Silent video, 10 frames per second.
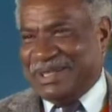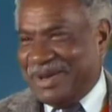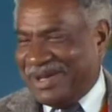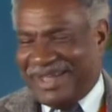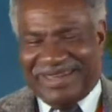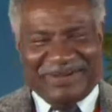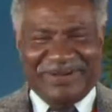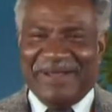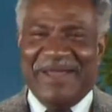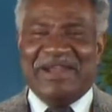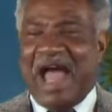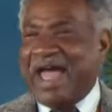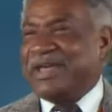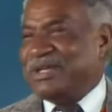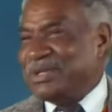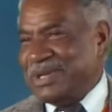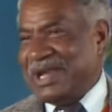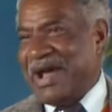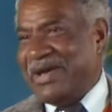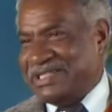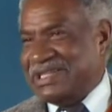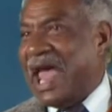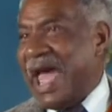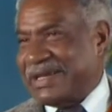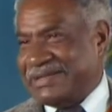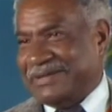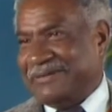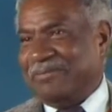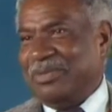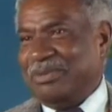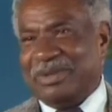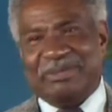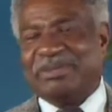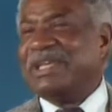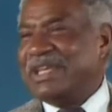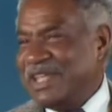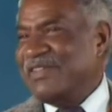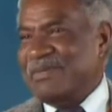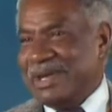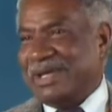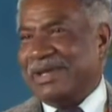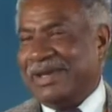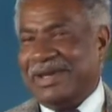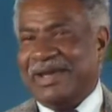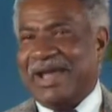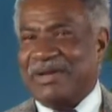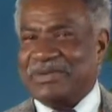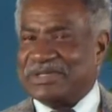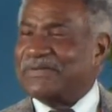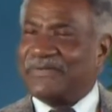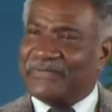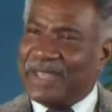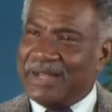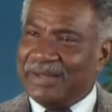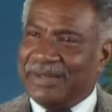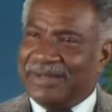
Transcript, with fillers: I could, now I could do it now as an actor, but believe me, I was a failure.